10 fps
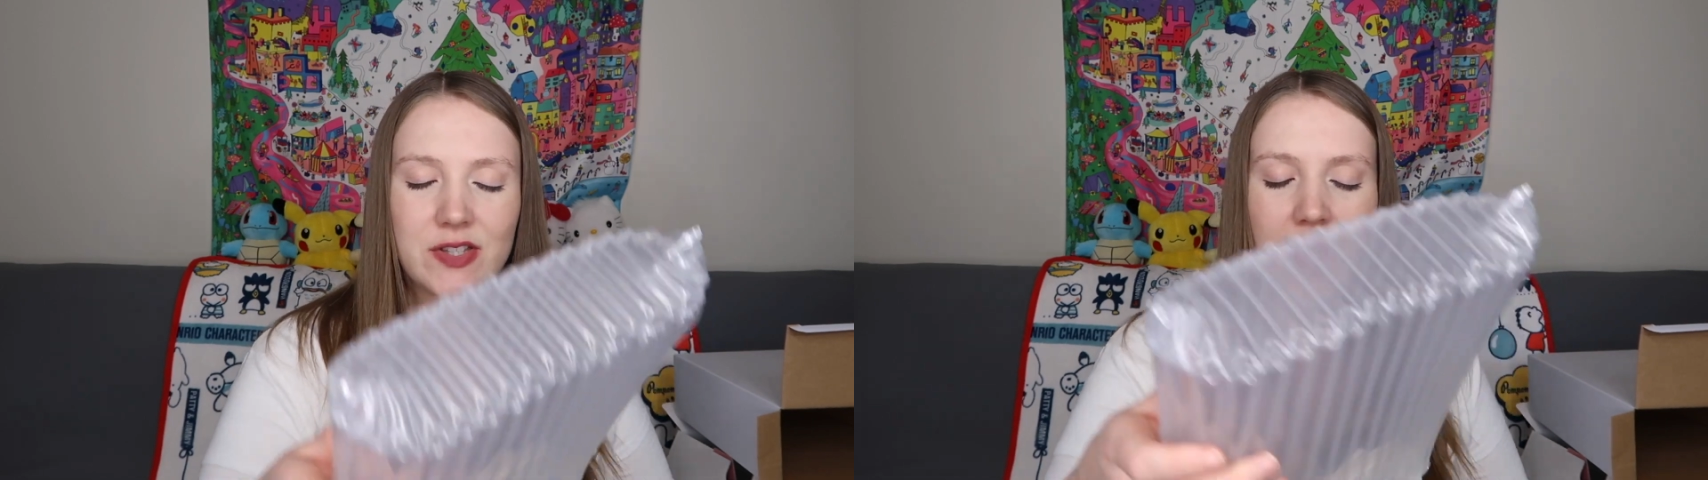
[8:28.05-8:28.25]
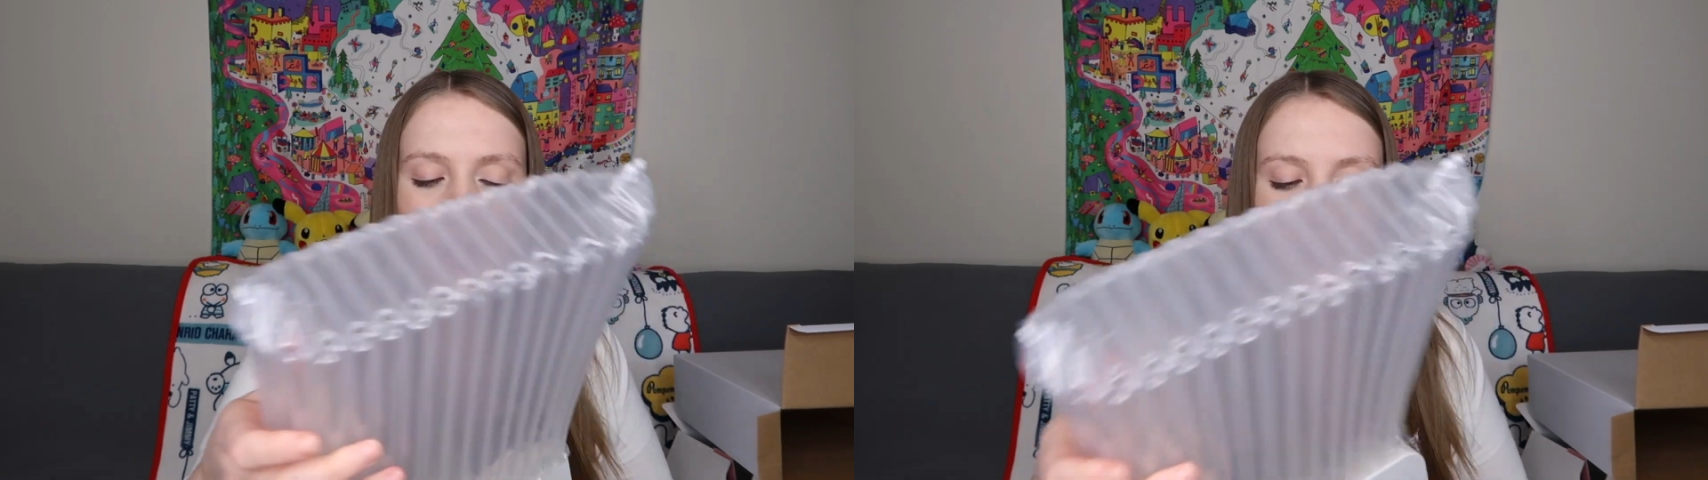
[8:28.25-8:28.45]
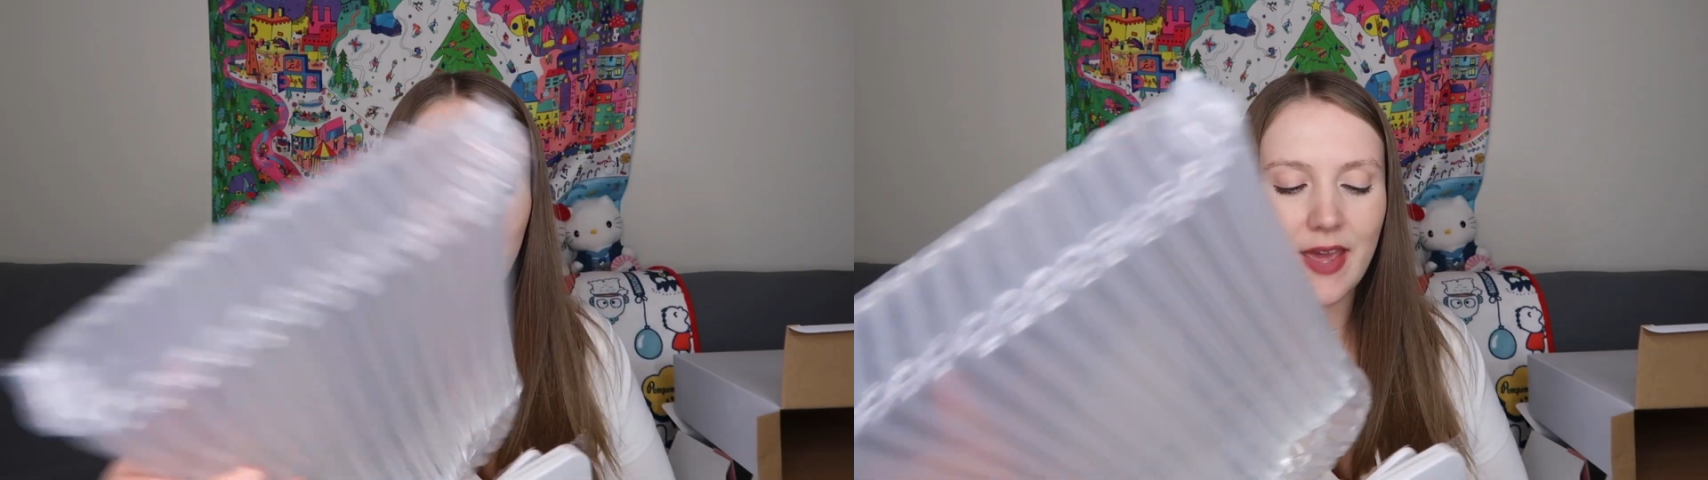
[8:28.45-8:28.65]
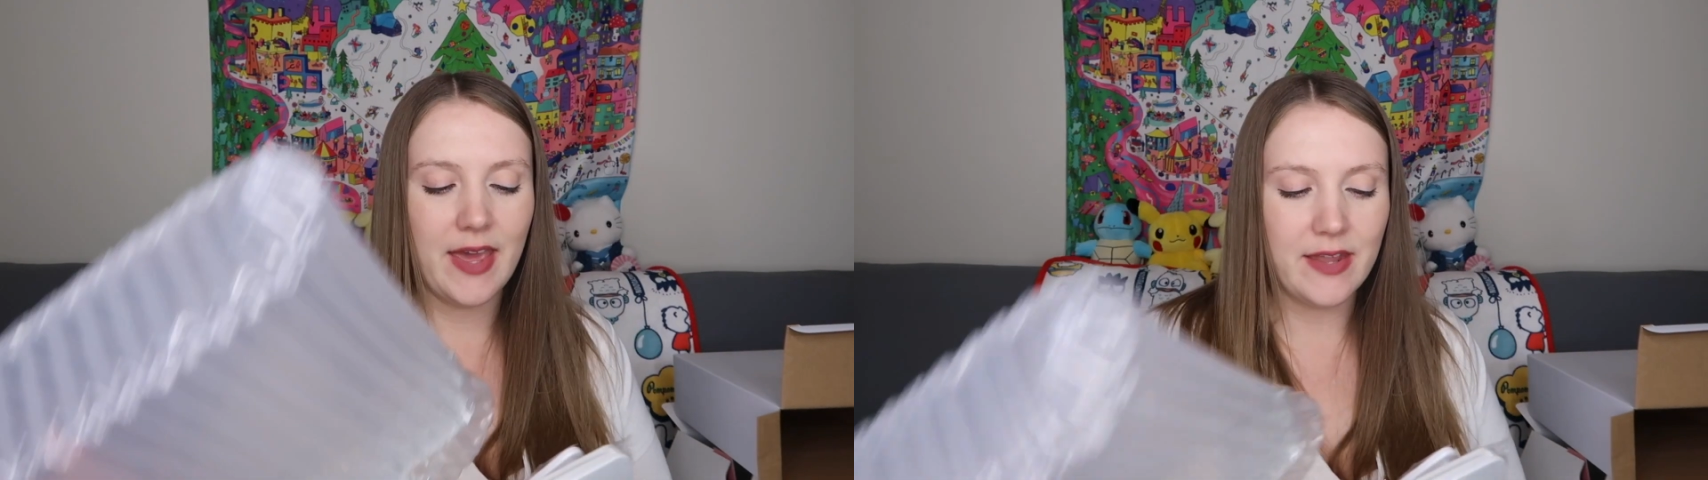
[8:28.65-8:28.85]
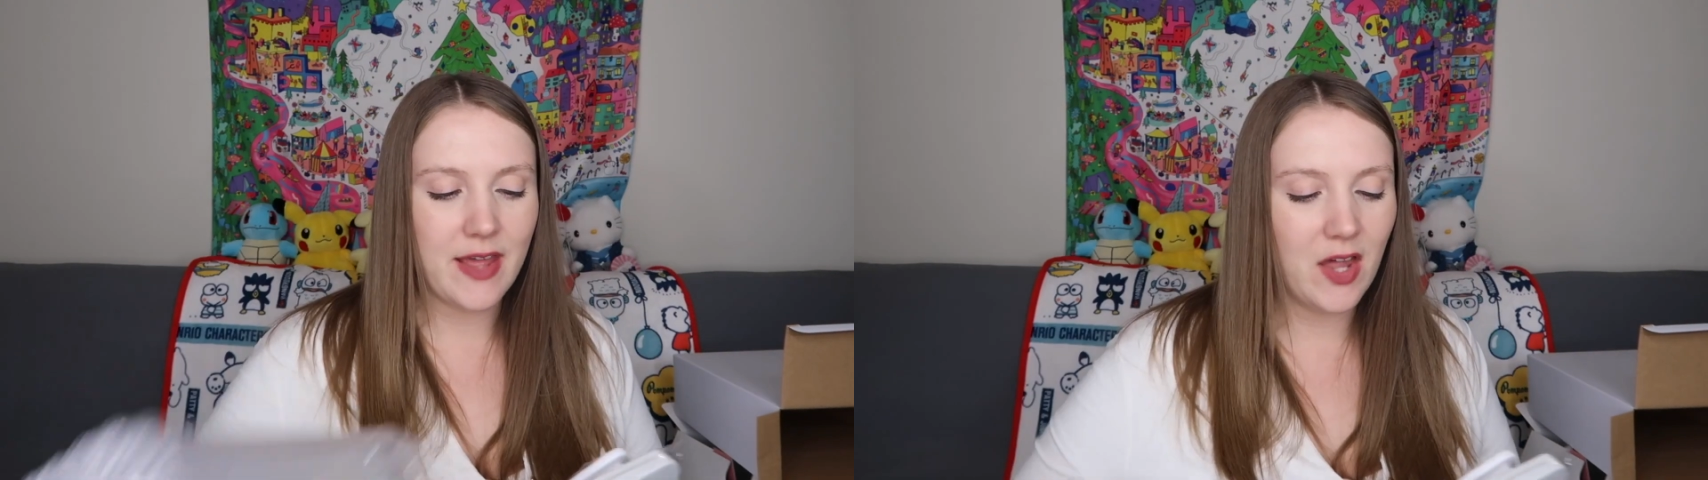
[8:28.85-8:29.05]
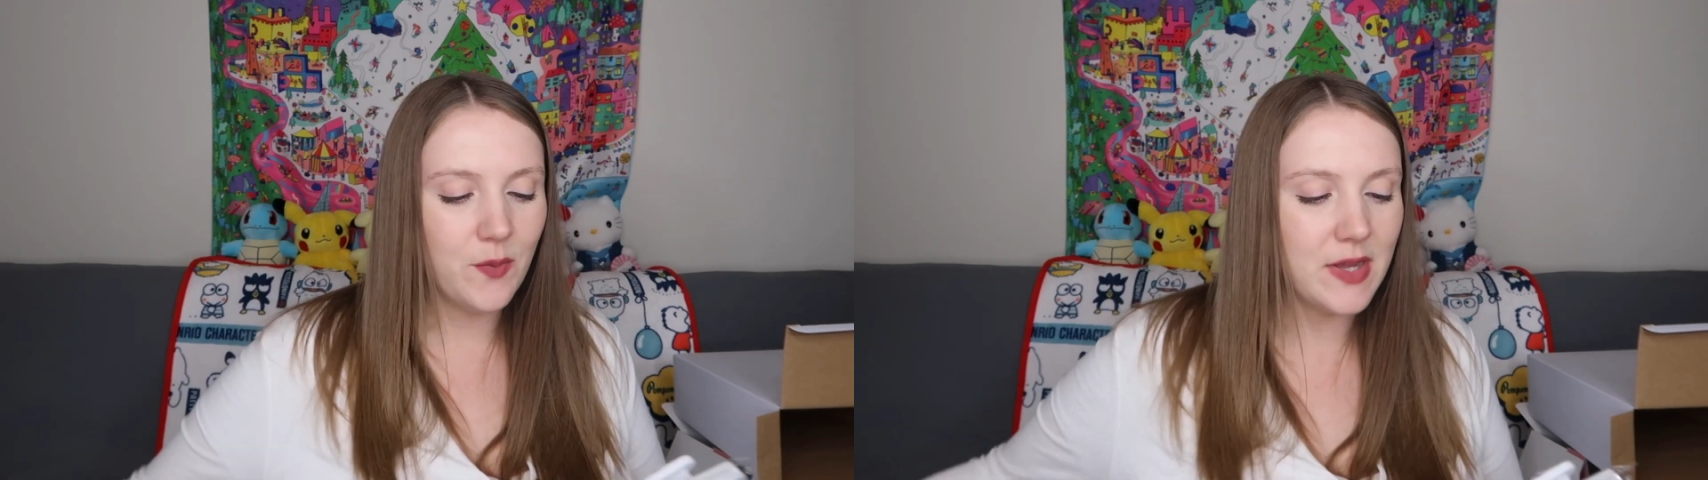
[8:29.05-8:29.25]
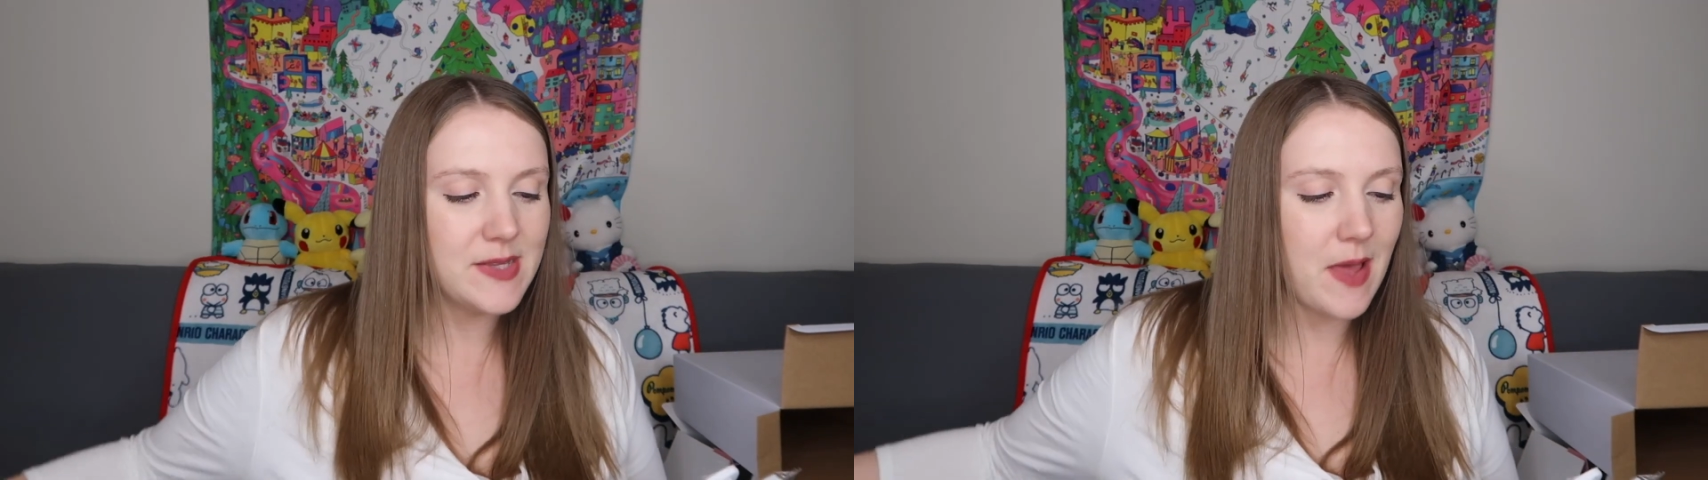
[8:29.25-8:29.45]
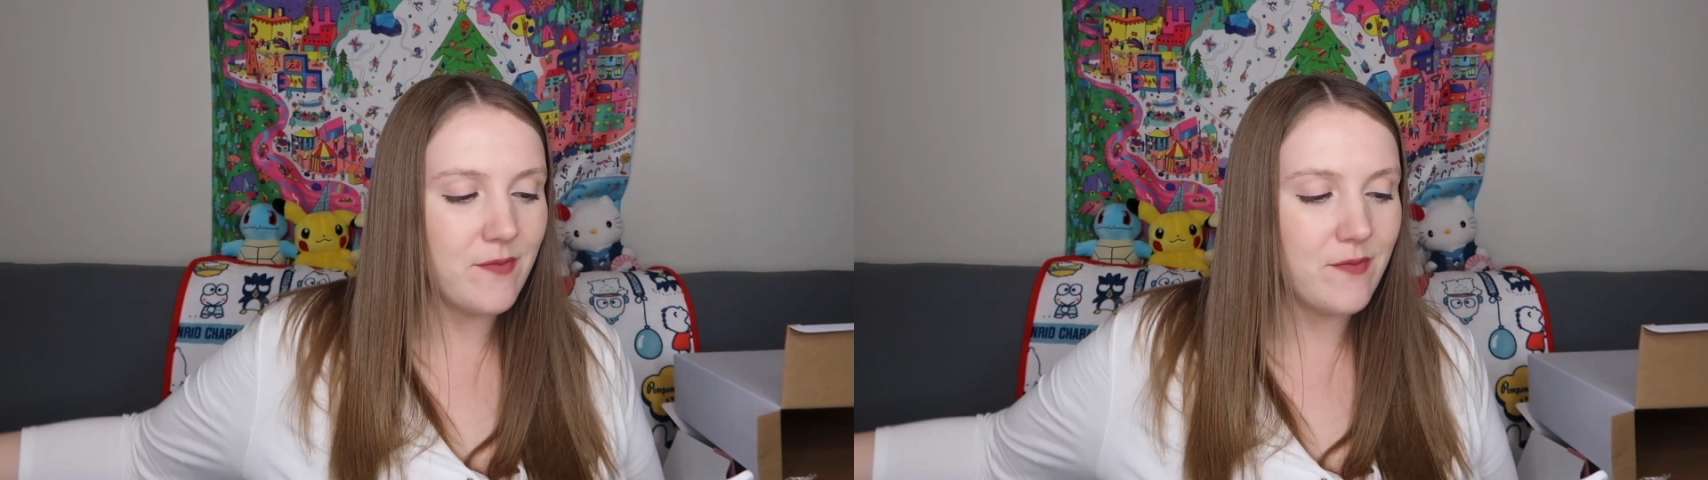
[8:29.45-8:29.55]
tiny like handheld ones.